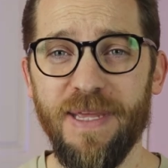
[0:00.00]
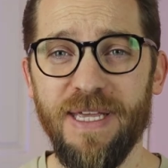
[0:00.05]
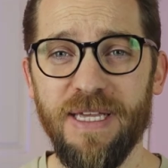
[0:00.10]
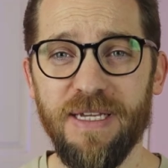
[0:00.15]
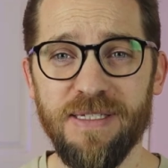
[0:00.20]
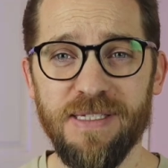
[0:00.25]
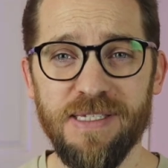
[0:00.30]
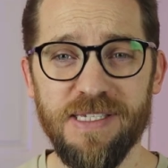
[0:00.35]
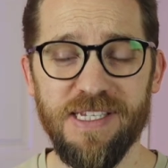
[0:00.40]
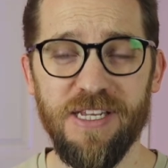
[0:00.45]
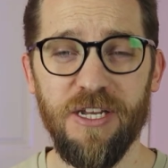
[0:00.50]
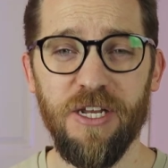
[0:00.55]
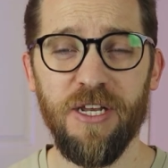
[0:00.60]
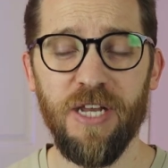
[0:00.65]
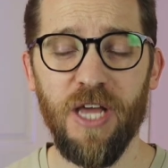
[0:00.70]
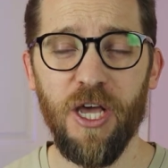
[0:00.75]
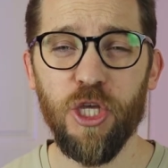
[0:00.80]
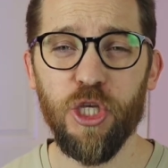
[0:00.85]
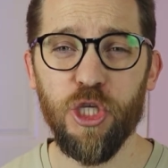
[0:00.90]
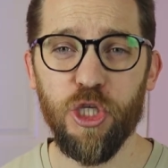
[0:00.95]
be considered
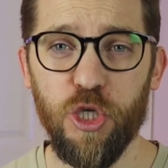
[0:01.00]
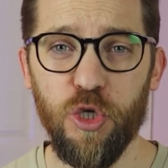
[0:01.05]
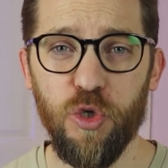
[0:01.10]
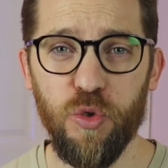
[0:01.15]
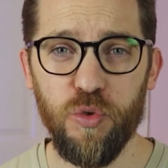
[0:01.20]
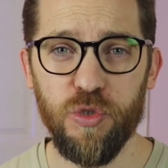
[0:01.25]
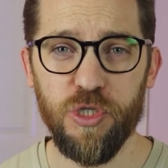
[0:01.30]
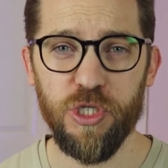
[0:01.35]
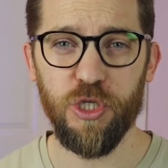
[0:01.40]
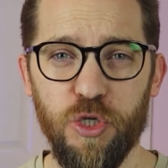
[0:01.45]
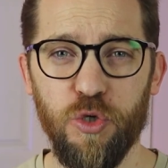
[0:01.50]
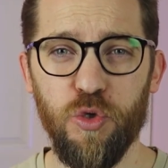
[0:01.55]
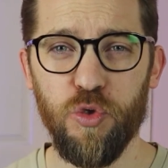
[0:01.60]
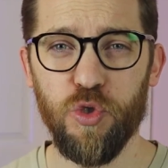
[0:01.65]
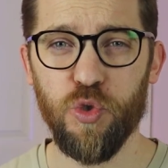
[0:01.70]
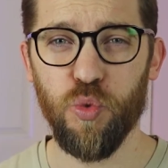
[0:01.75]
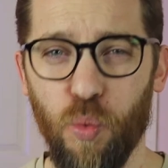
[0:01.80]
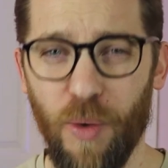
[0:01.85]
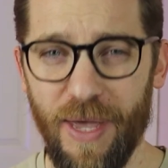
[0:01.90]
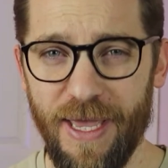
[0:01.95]
a
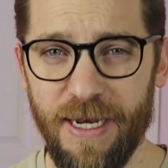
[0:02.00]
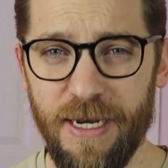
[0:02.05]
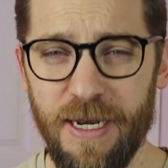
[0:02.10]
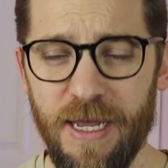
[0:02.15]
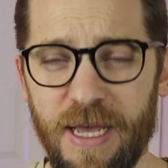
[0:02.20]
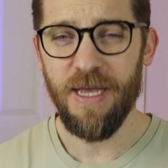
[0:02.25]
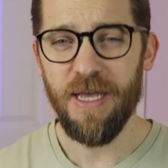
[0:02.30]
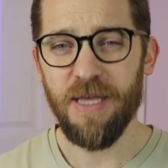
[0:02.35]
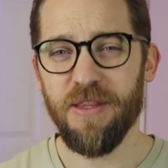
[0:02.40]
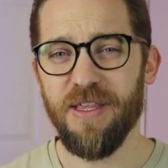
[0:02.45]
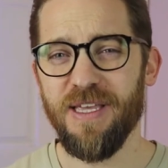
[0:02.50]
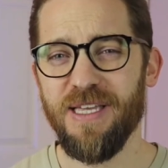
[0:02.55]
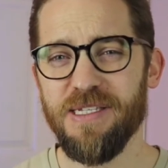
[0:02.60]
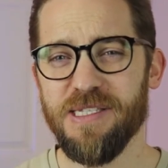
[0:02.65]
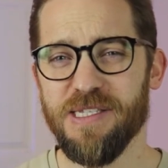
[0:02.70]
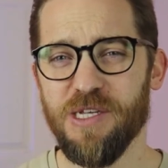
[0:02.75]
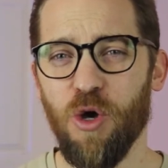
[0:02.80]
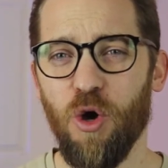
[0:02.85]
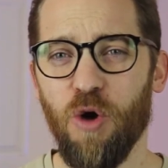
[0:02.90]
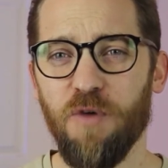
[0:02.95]
huge win.
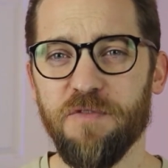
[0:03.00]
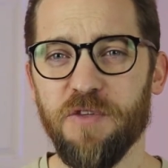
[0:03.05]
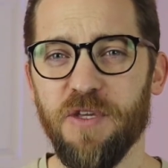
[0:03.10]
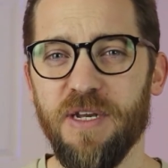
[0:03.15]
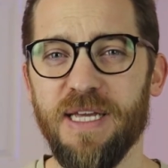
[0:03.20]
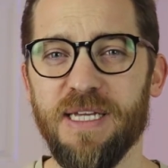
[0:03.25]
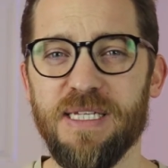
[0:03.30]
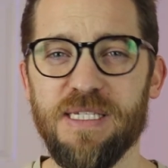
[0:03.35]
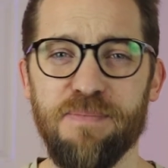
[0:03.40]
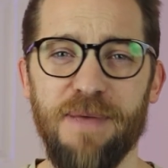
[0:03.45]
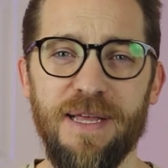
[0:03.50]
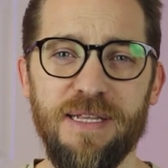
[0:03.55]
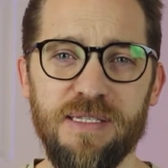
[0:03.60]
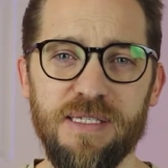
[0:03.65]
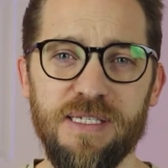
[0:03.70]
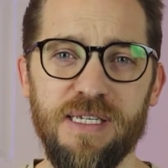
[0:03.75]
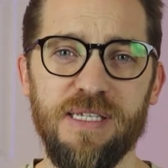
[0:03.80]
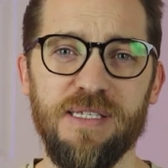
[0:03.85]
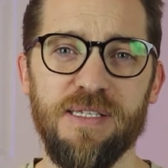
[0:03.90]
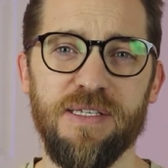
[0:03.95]
These are often
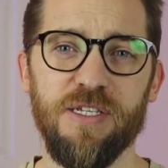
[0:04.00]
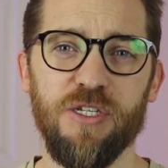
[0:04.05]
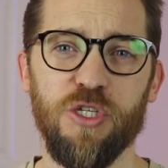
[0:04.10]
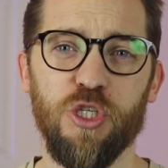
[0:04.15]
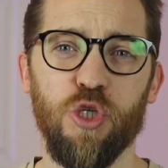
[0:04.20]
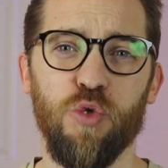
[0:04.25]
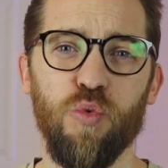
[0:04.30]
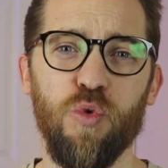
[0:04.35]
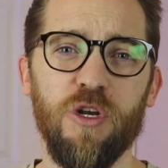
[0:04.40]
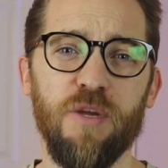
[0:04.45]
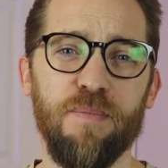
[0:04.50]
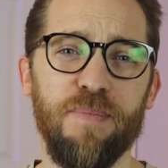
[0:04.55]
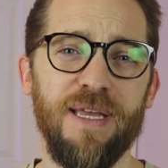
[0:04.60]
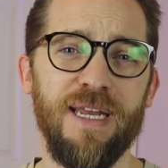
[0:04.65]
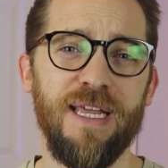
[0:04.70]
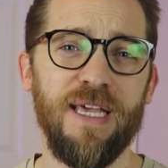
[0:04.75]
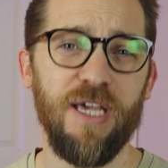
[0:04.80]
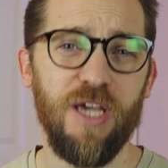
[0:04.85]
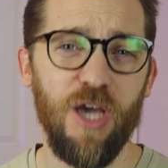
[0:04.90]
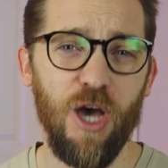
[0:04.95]
expenses that you would have
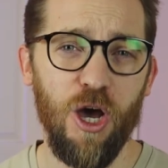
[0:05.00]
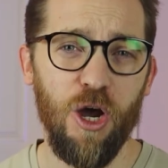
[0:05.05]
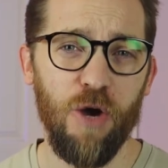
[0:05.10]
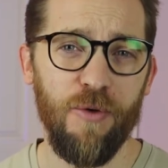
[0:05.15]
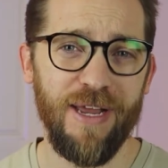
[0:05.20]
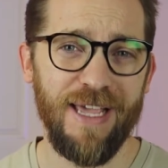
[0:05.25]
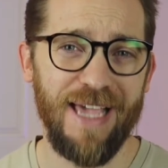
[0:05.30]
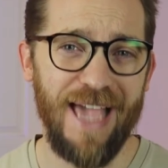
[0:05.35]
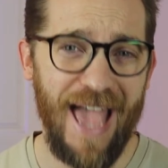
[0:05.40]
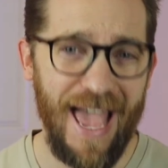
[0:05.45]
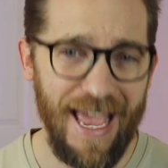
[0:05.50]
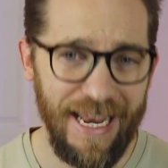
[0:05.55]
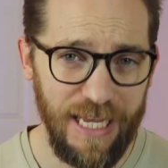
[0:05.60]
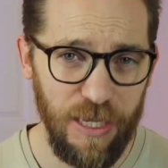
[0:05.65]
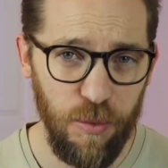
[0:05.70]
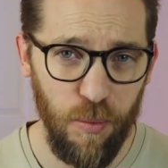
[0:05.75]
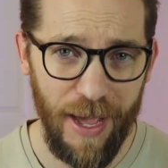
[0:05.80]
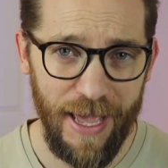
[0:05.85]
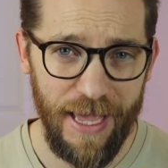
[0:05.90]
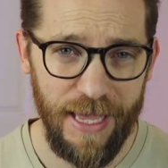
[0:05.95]
been incurring
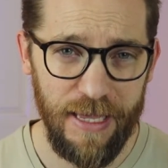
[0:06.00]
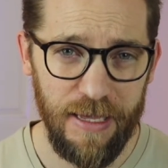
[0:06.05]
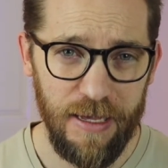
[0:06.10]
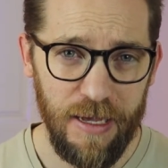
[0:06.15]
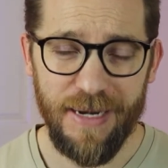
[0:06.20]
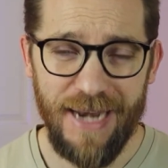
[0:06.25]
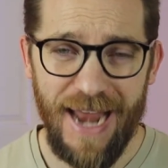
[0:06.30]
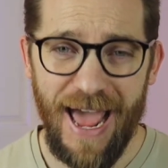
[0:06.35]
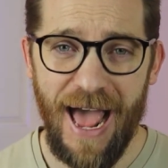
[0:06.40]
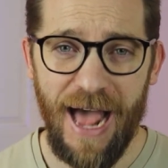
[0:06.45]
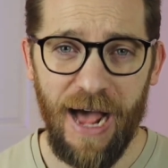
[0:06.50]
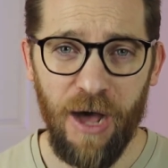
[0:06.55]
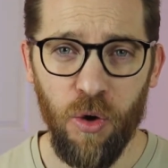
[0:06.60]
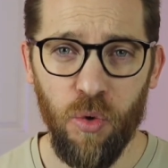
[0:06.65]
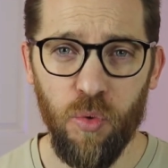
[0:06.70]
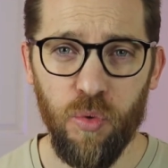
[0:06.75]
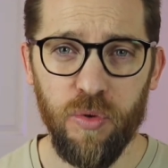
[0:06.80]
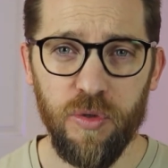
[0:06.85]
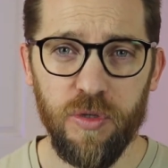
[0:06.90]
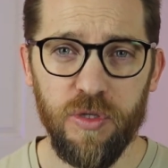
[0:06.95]
anyway, but
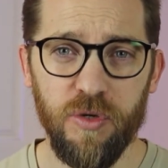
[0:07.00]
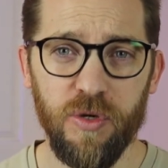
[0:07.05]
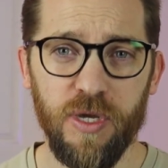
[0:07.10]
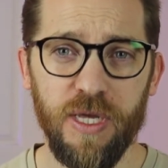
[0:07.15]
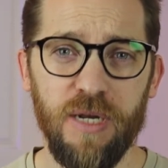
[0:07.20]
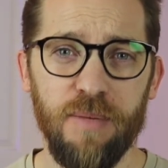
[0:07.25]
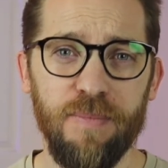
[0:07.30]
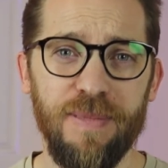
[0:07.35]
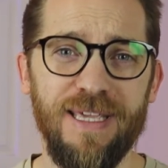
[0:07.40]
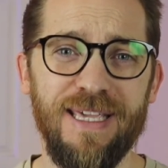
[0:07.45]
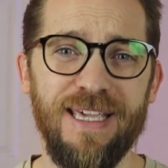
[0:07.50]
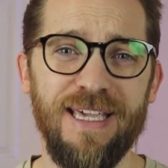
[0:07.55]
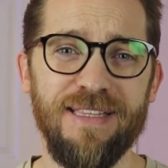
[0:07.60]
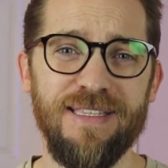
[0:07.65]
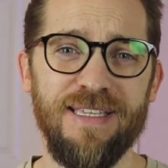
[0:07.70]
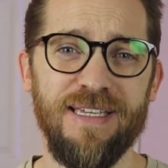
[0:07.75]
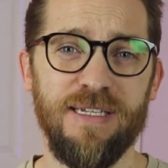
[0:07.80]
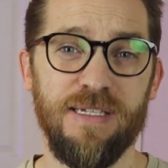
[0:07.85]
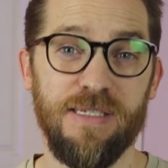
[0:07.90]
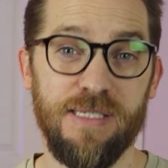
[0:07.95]
now you're going to be
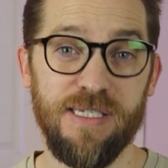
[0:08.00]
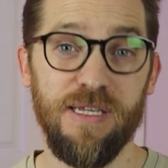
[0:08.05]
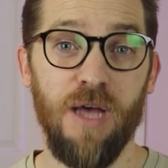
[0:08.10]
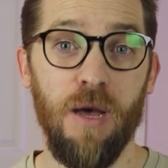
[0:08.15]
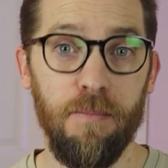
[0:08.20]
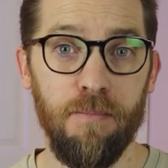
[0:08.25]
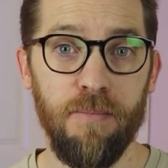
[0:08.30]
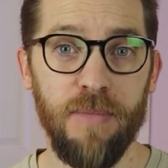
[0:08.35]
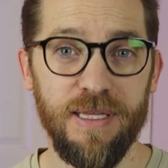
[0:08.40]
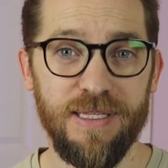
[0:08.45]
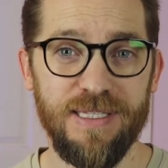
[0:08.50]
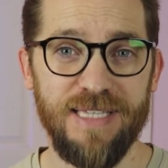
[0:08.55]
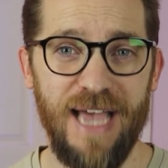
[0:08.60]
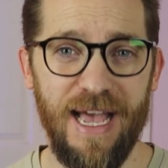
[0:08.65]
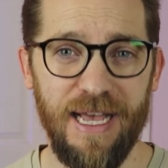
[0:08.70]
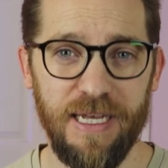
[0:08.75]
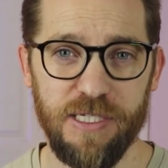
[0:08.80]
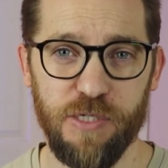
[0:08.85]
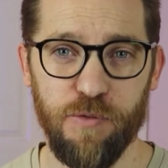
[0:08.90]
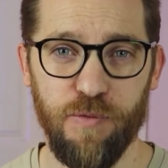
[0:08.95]
getting some
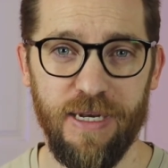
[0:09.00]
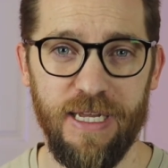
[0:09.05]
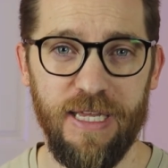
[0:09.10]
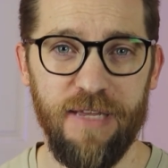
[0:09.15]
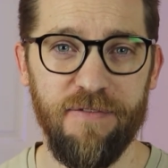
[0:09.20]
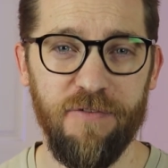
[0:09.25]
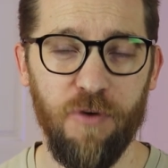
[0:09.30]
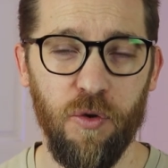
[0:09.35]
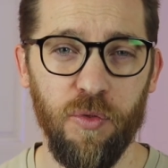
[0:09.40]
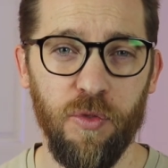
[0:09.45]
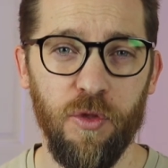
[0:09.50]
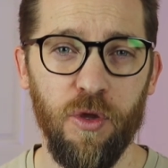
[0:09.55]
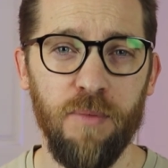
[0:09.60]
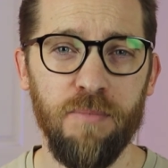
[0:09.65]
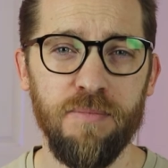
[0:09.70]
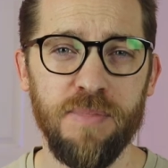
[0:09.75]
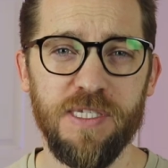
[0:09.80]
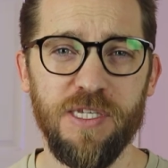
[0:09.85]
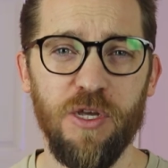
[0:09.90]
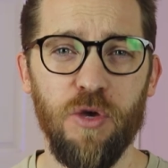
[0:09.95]
tax relief on
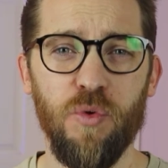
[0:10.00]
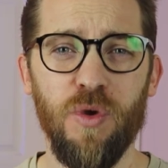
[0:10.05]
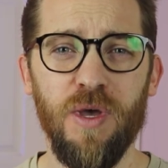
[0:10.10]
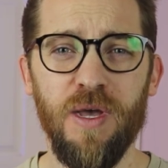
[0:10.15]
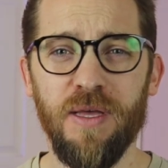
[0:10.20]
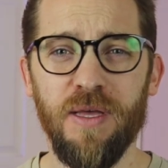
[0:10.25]
them, so